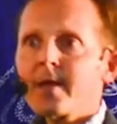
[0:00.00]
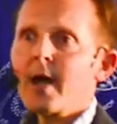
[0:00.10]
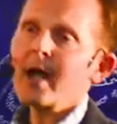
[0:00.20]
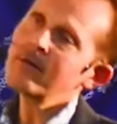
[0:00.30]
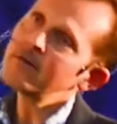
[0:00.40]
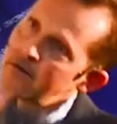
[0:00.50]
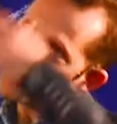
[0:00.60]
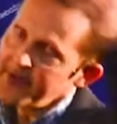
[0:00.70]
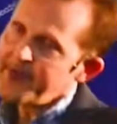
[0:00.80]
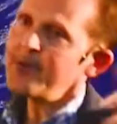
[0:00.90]
at uh,
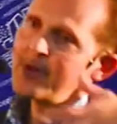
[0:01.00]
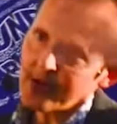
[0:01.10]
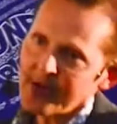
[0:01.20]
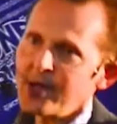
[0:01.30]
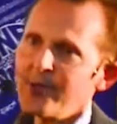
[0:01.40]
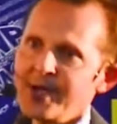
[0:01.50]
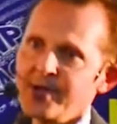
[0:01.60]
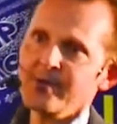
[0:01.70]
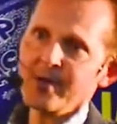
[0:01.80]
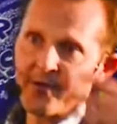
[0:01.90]
fifteen million
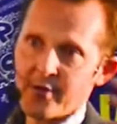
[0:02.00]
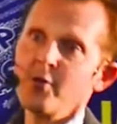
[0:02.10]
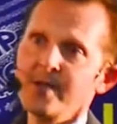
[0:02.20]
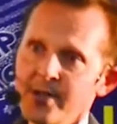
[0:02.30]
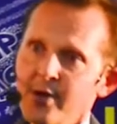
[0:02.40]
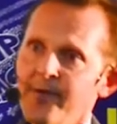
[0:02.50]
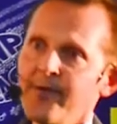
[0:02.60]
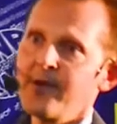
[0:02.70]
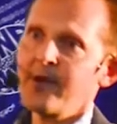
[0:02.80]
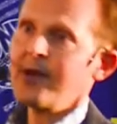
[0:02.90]
kilometers, but close
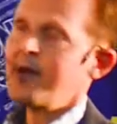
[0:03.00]
enough.